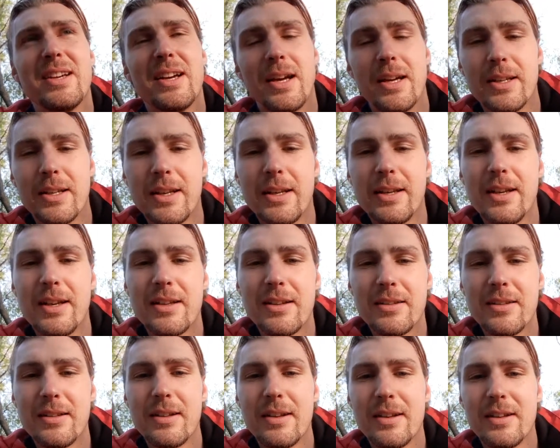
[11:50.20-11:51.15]
and then I
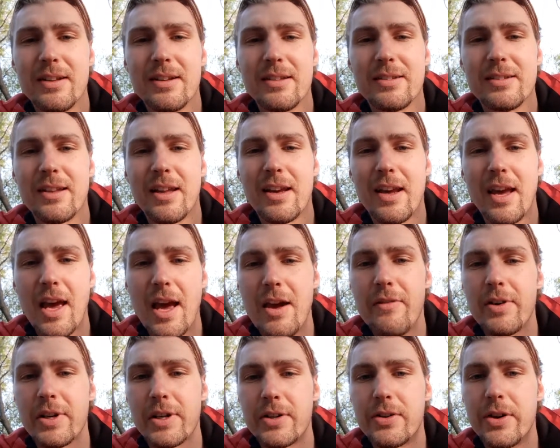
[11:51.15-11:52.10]
it's like I
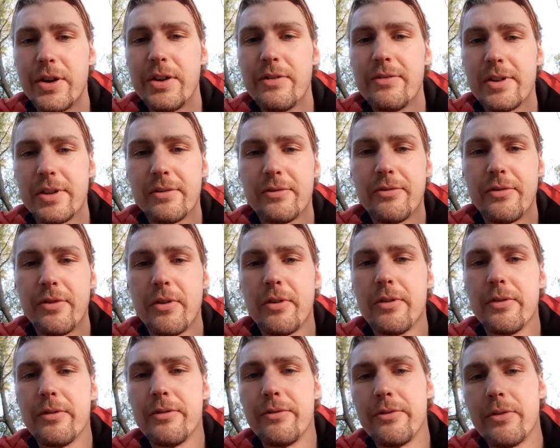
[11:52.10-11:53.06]
have a craving
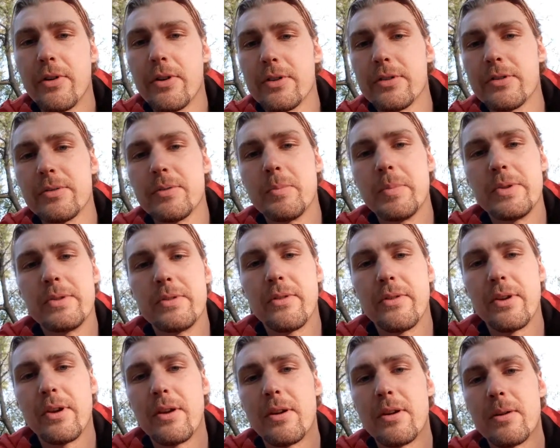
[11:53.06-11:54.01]
for for a
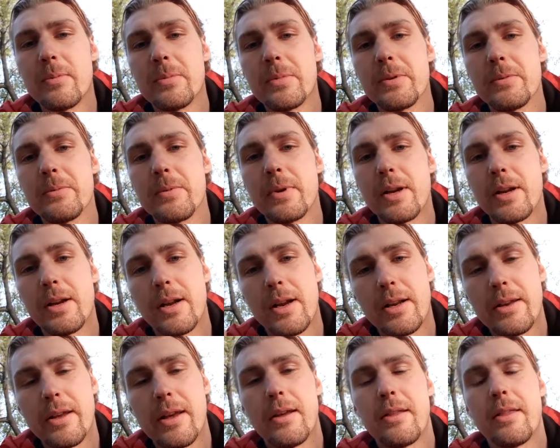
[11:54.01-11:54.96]
specific herb, and then I
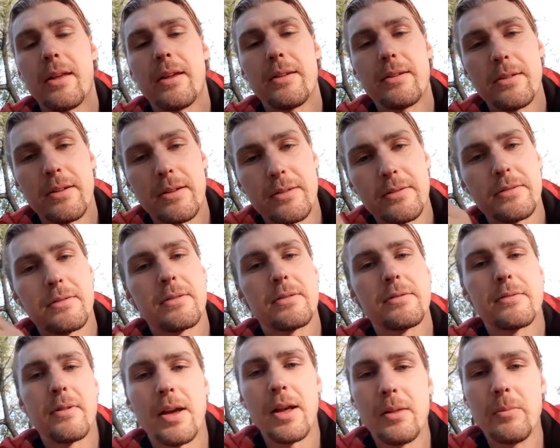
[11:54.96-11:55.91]
take that and
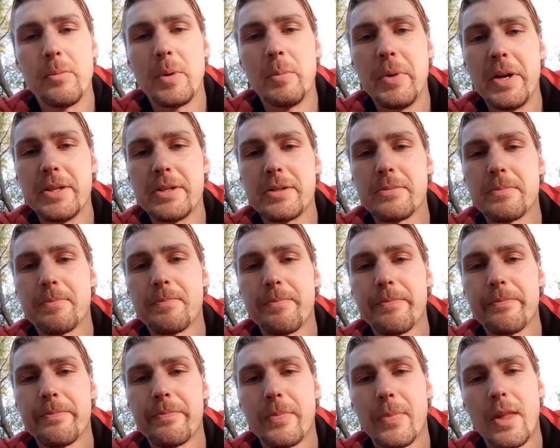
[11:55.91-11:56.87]
I'll be better.
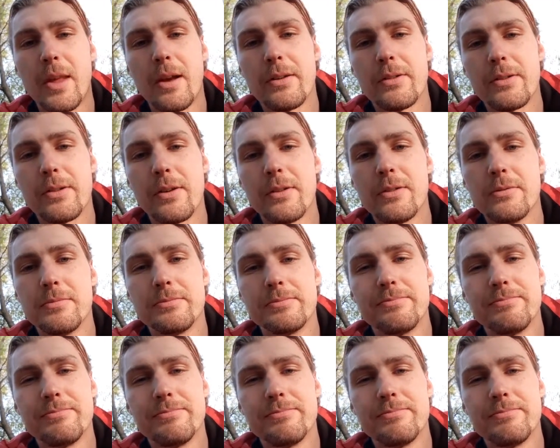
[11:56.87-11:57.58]
So,